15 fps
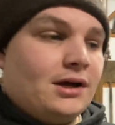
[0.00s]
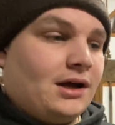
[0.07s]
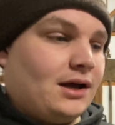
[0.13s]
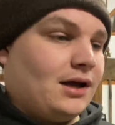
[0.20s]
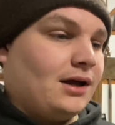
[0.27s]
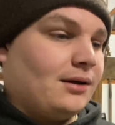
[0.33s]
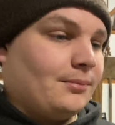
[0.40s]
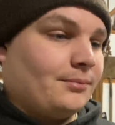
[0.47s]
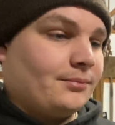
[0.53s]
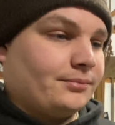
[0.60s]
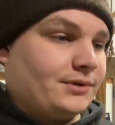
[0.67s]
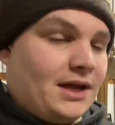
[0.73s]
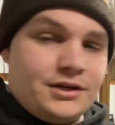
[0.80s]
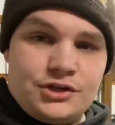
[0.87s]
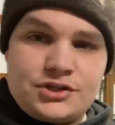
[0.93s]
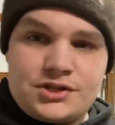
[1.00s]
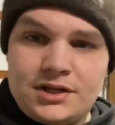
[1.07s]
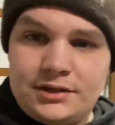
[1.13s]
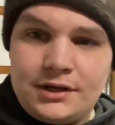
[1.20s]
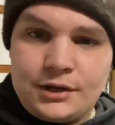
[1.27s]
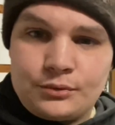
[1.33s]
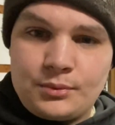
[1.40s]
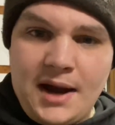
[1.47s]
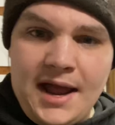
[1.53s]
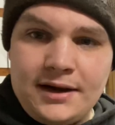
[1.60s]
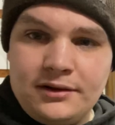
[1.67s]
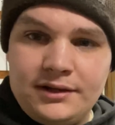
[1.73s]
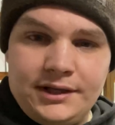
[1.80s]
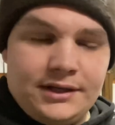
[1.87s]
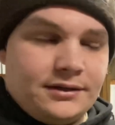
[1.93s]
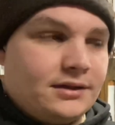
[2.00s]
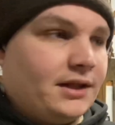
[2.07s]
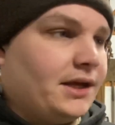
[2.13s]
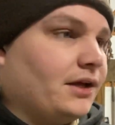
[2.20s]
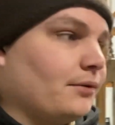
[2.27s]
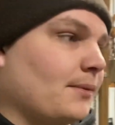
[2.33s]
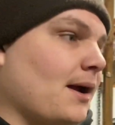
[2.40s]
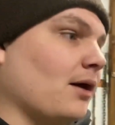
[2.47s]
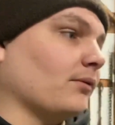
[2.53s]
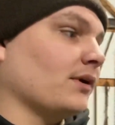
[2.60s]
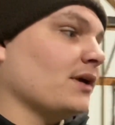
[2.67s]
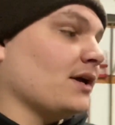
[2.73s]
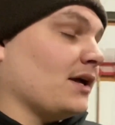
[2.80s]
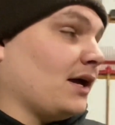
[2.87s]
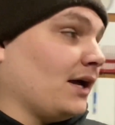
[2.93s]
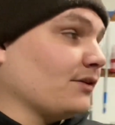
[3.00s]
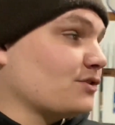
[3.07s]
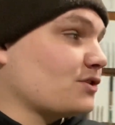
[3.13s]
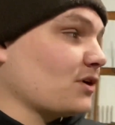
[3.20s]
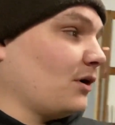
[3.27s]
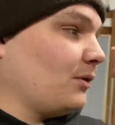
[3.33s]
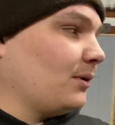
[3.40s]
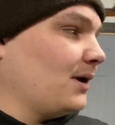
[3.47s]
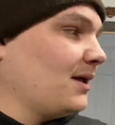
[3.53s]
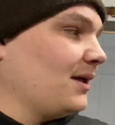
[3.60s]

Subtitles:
and just sitting there rattling and clanging around. And so